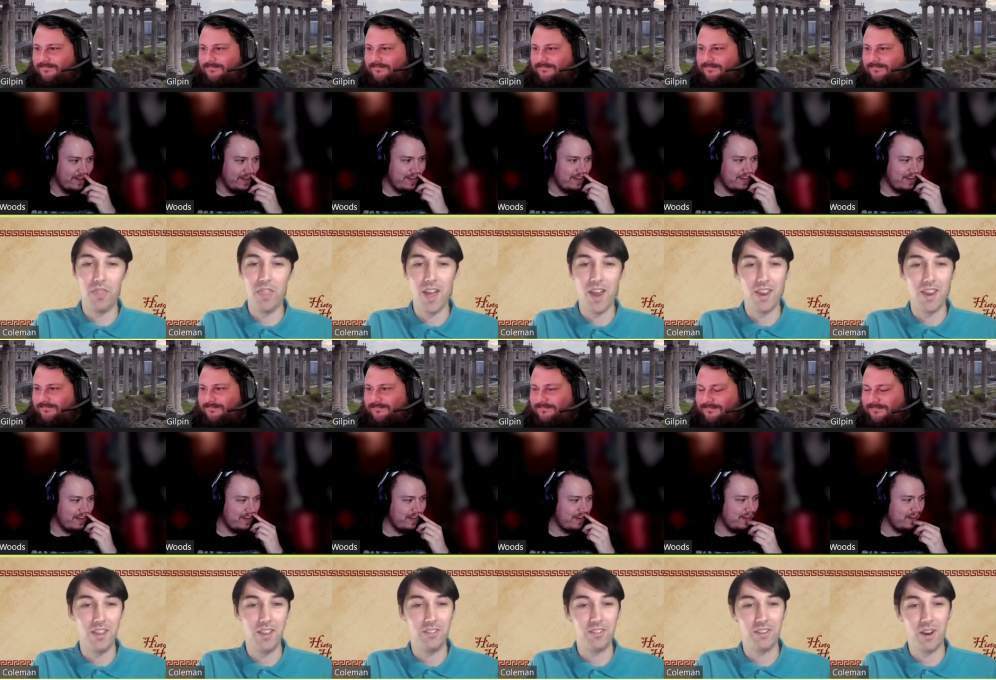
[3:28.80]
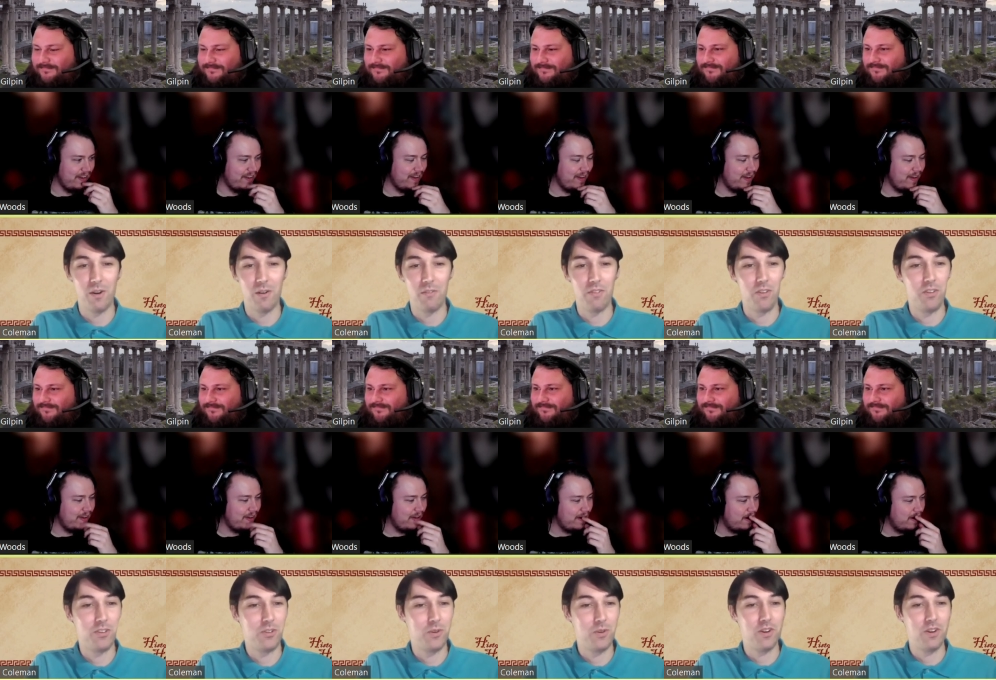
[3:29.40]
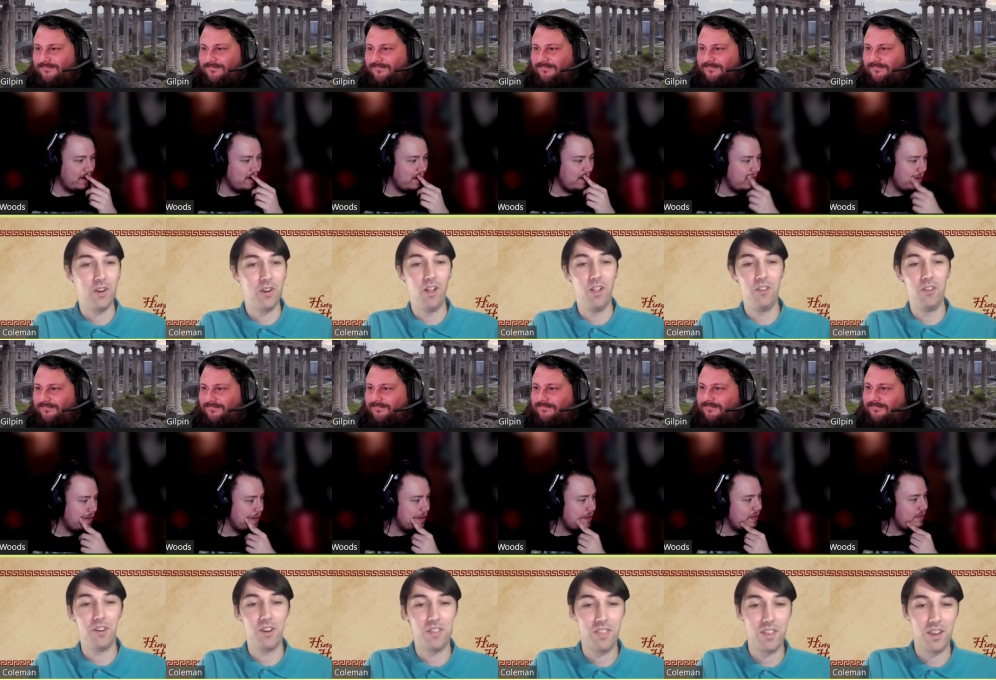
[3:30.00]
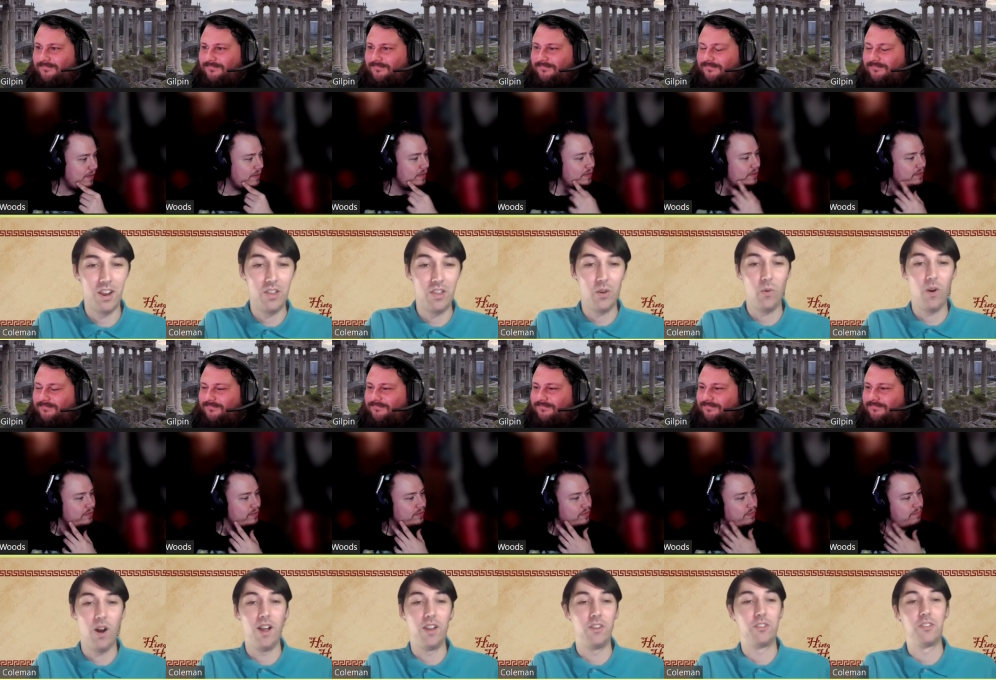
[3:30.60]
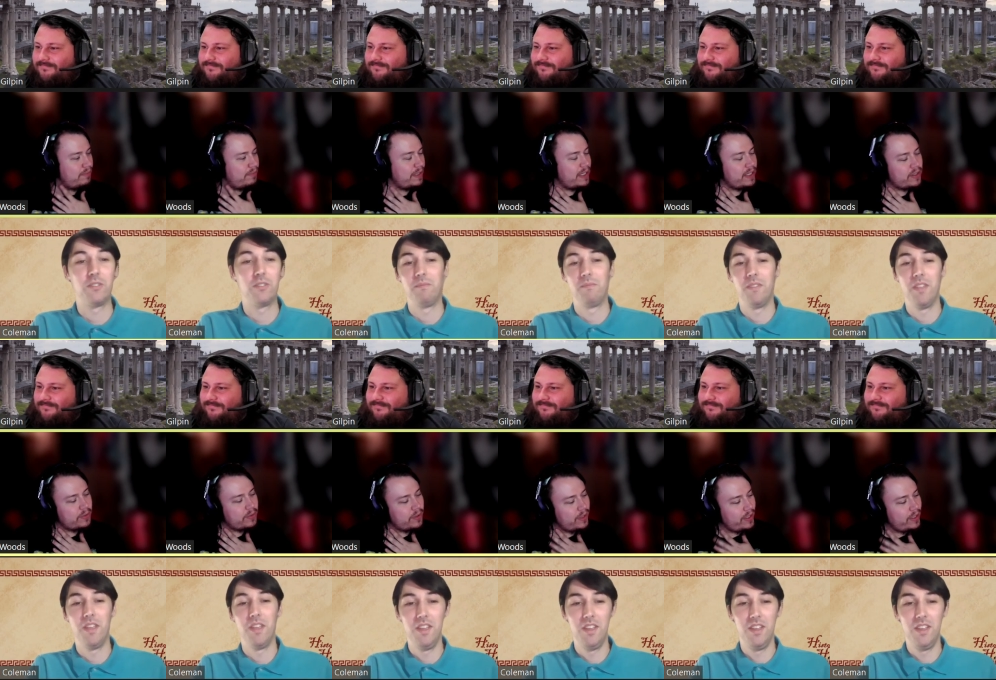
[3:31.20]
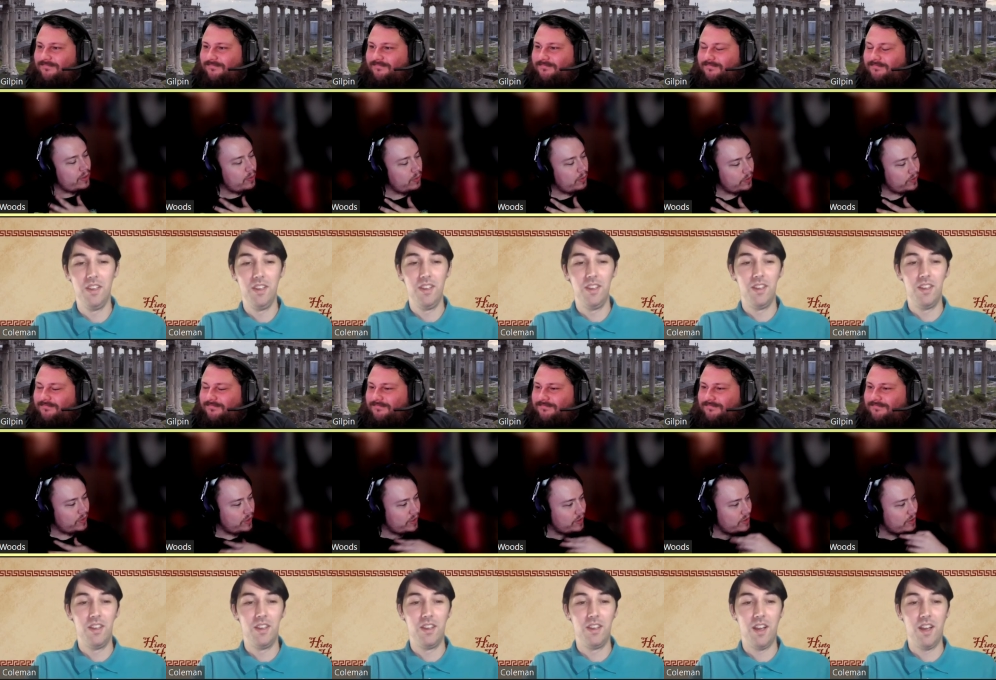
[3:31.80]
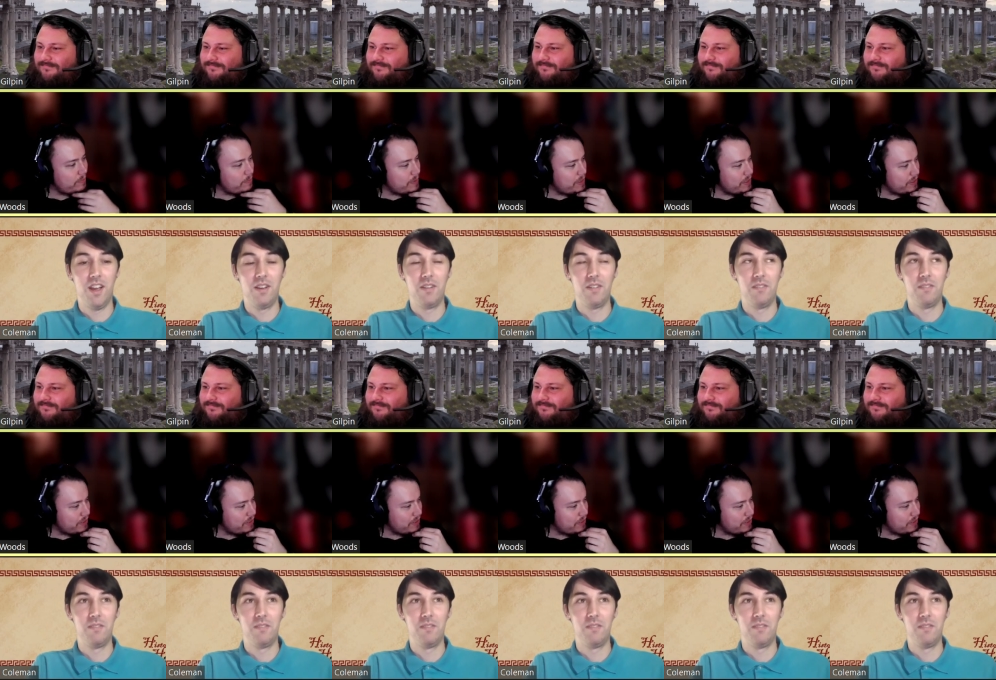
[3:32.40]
Speaker 1: that is, and I refuse to acknowledge anything otherwise.
Speaker 2: But it's really cool seeing some of the